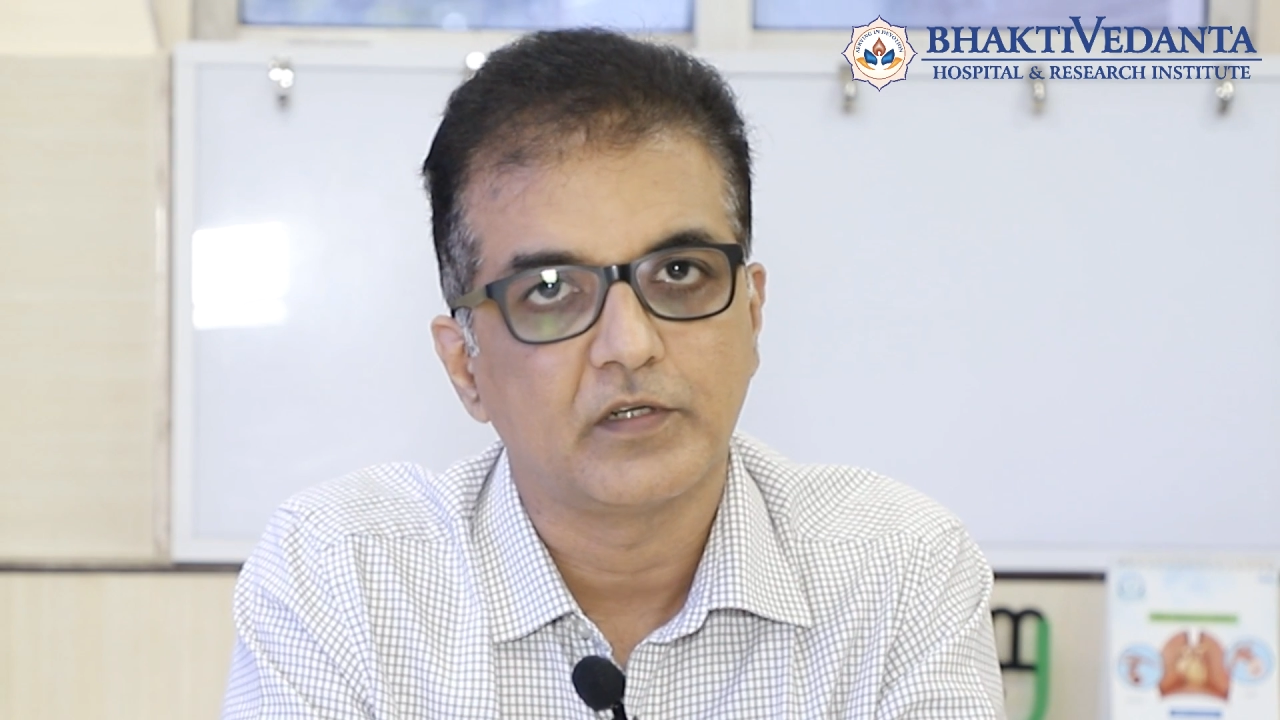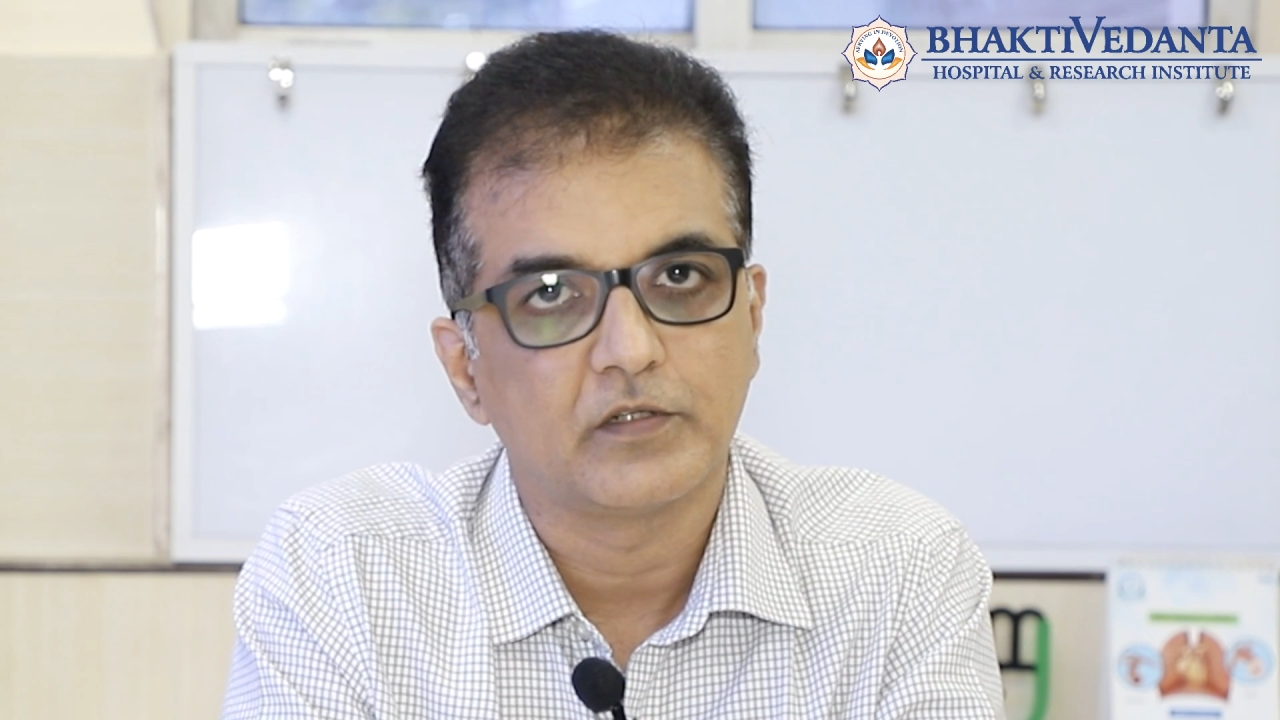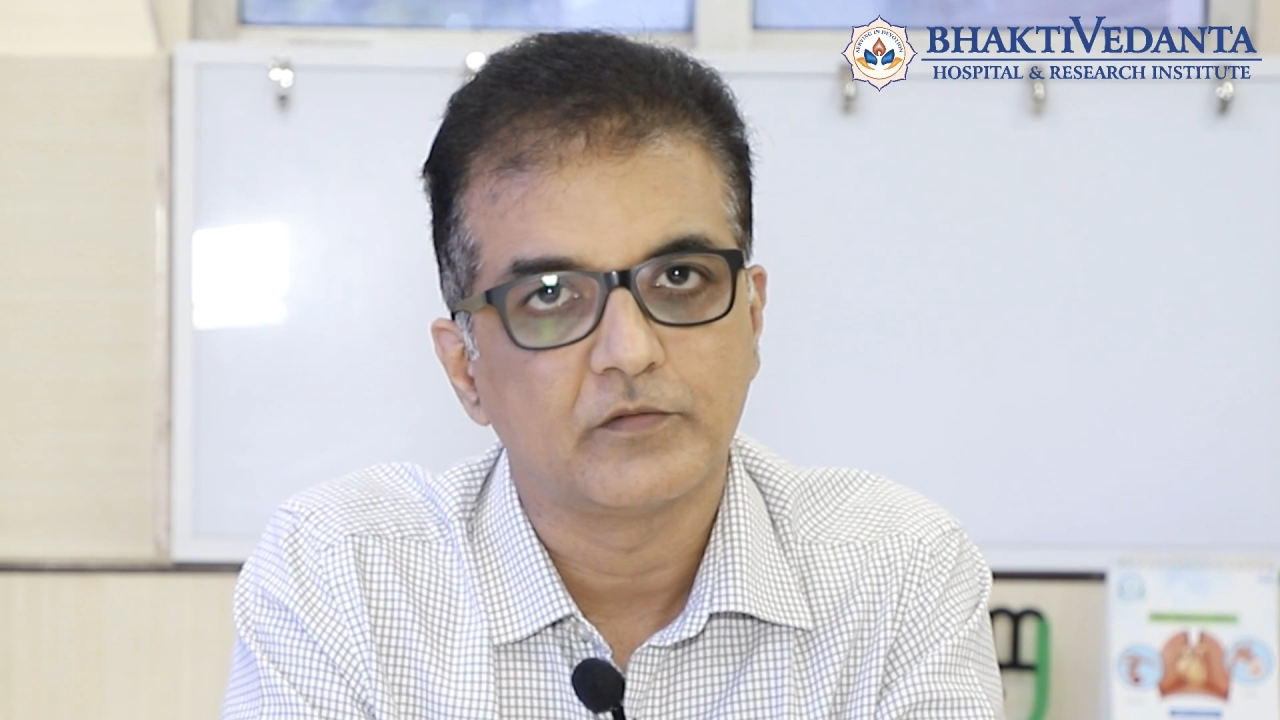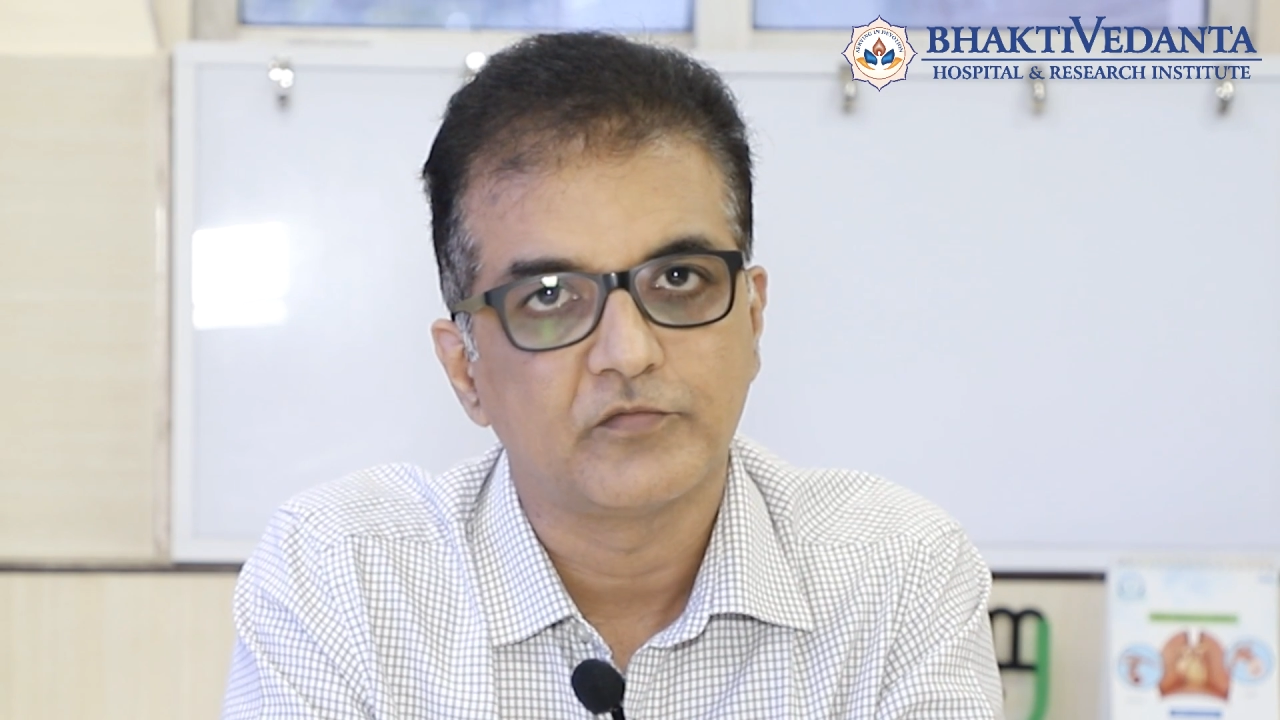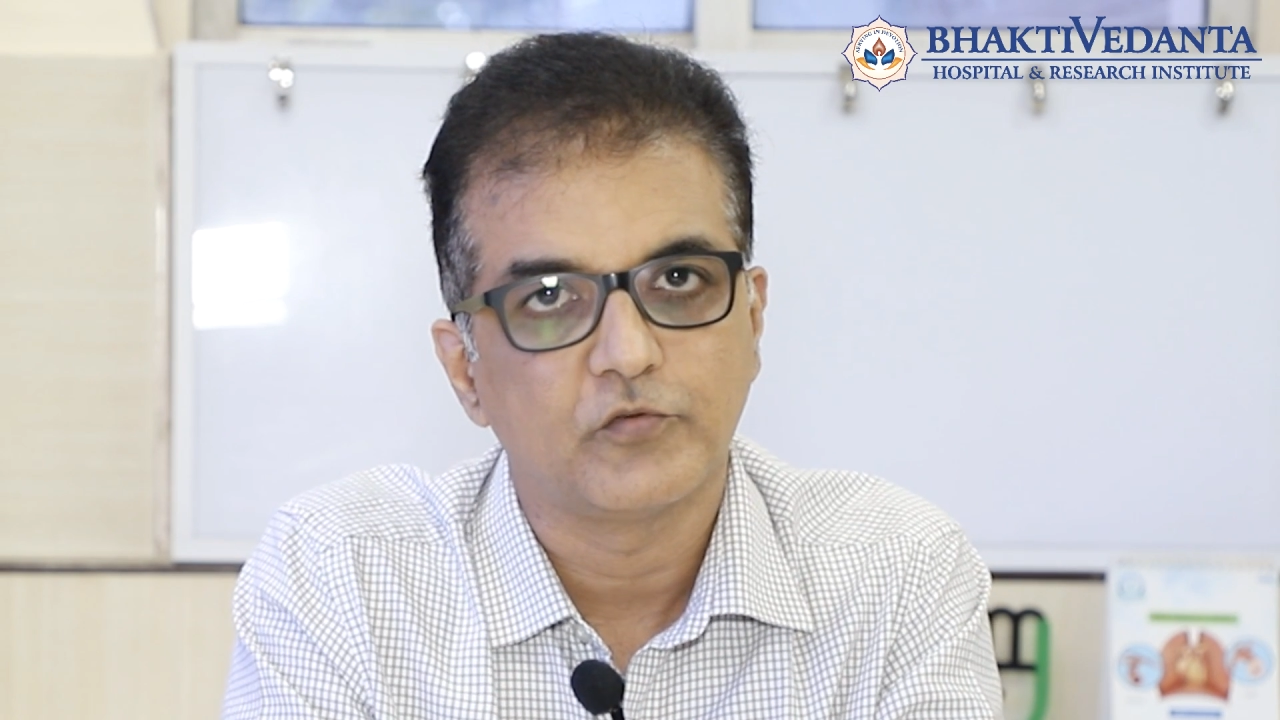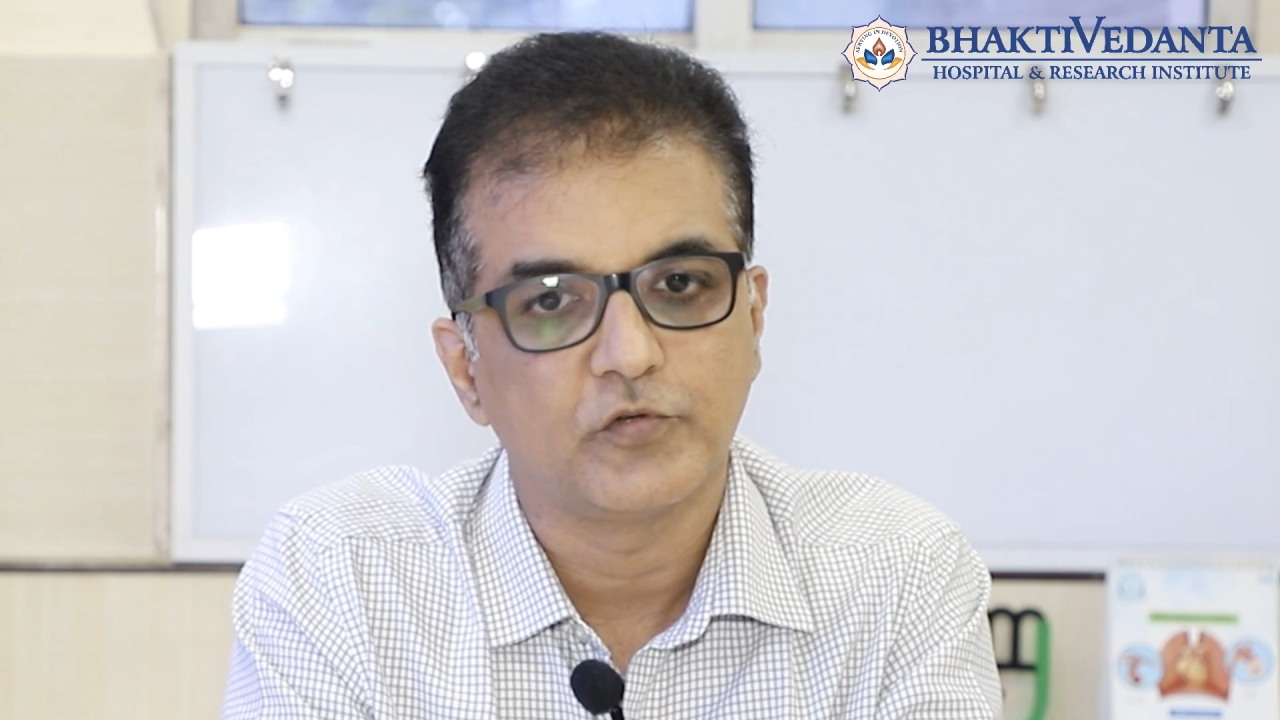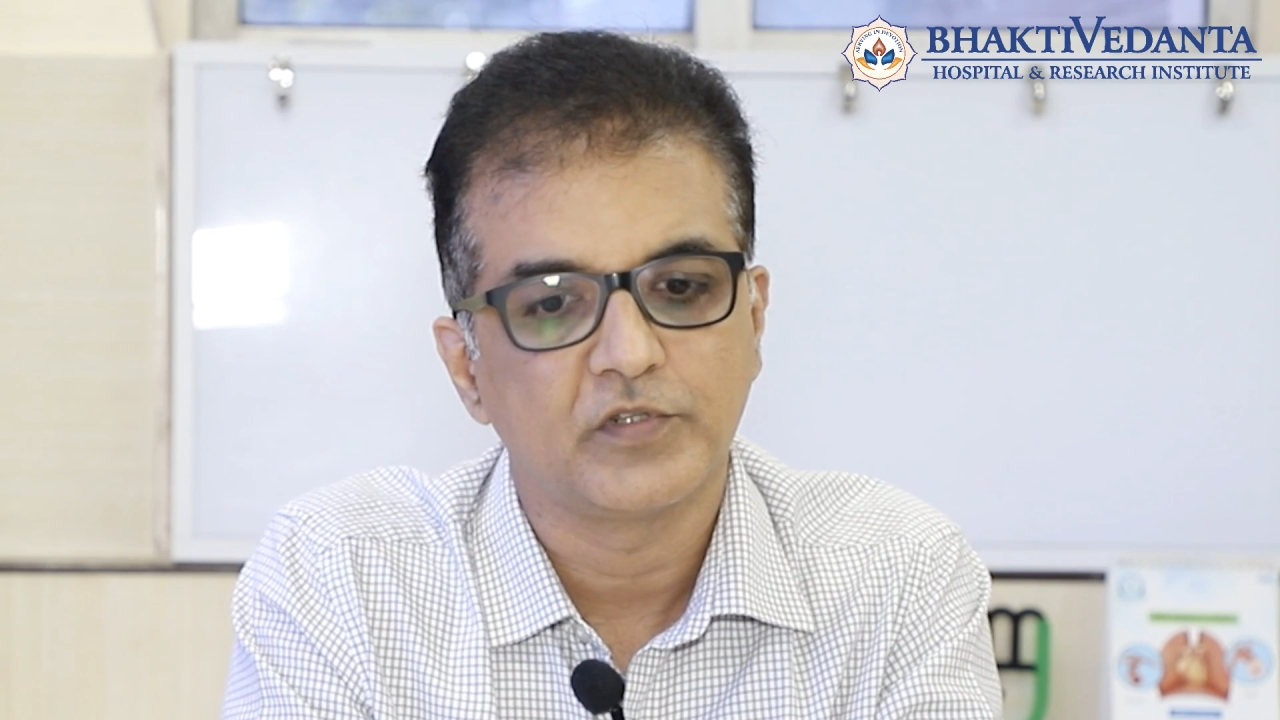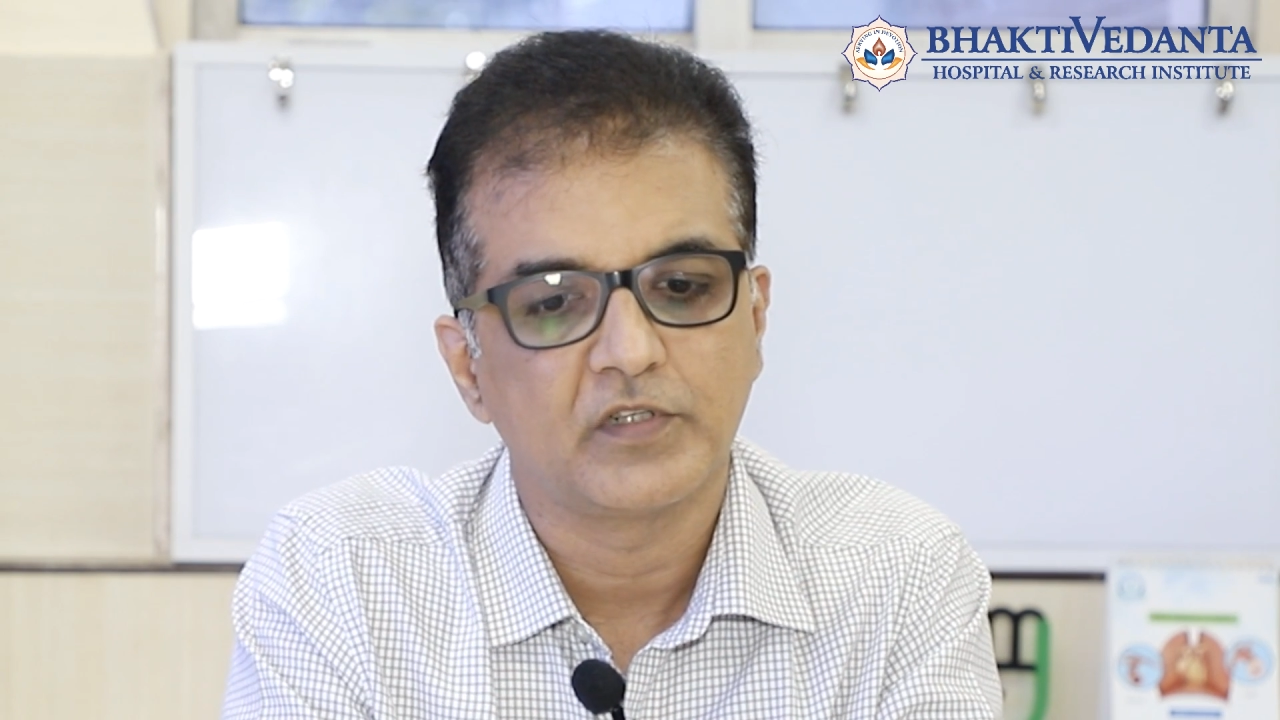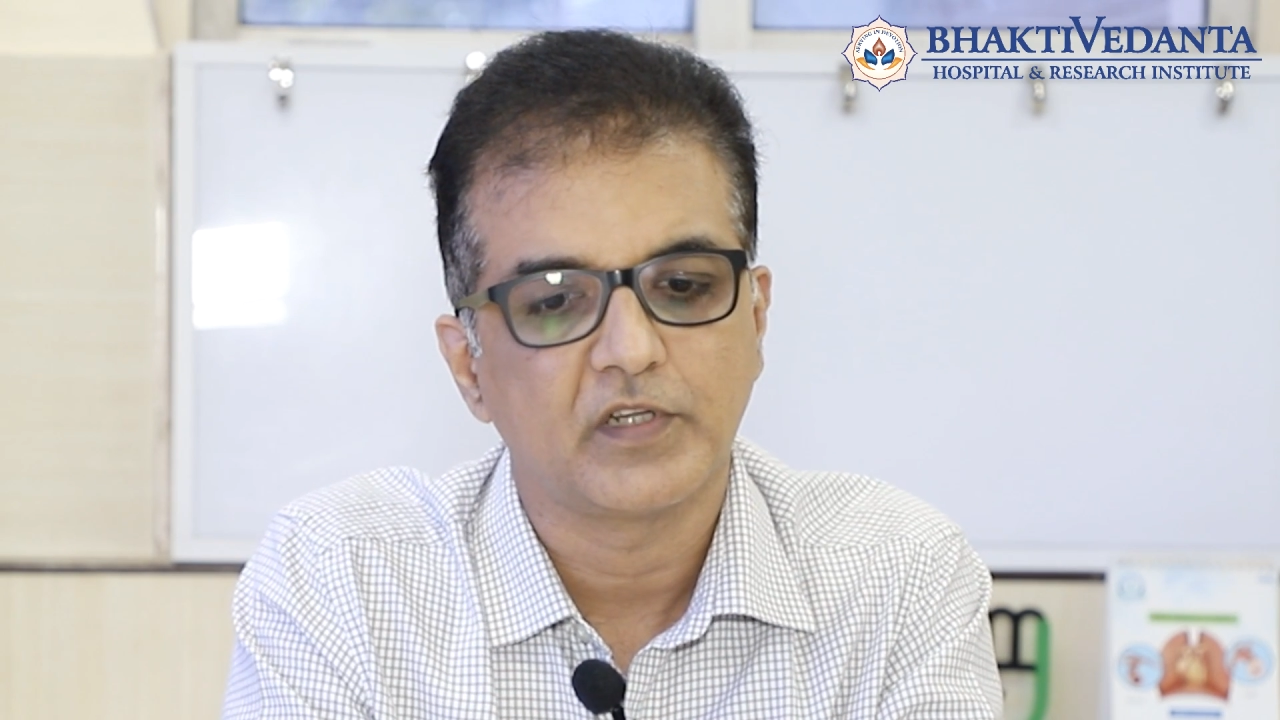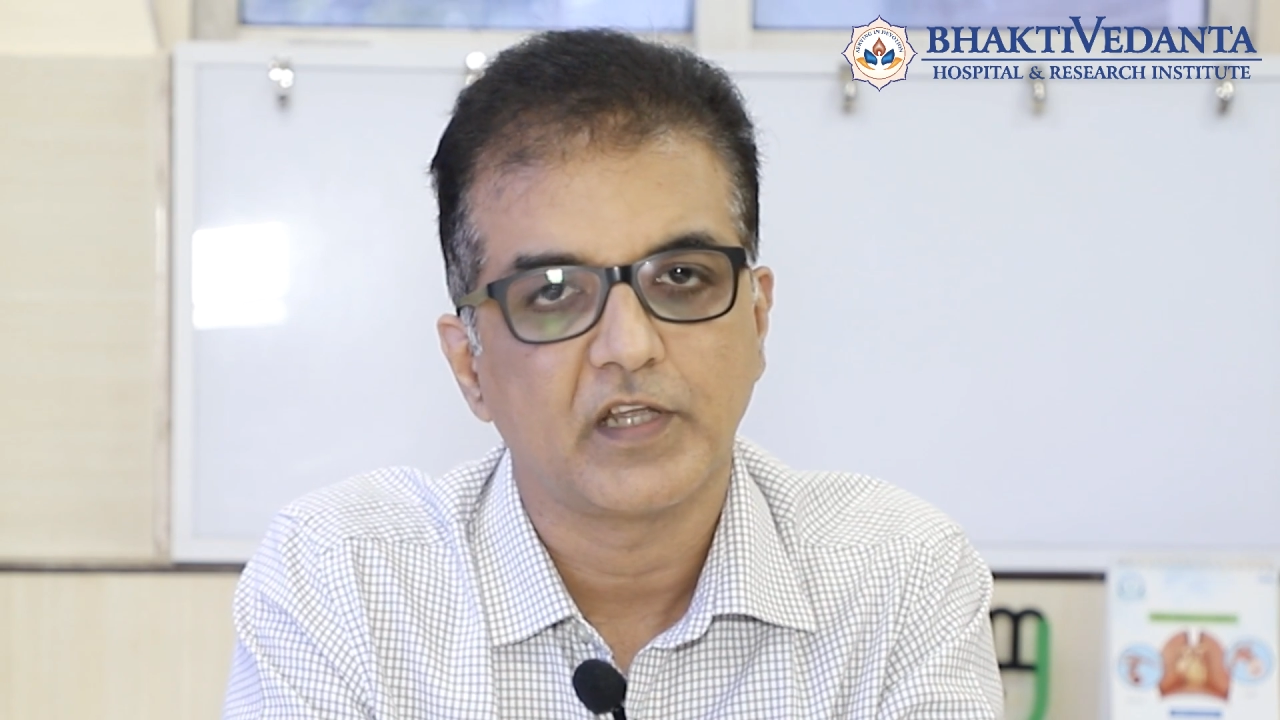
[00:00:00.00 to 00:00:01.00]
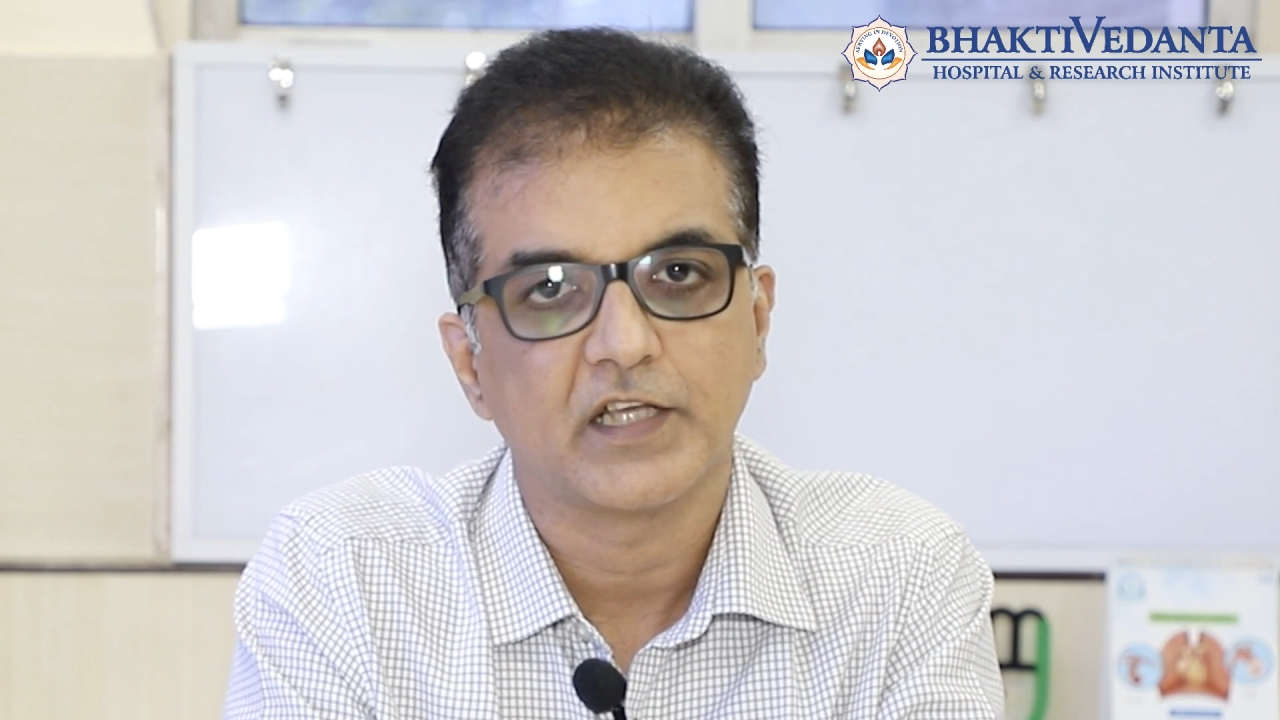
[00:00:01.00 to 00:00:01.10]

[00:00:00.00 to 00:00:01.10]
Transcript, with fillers: uh, phone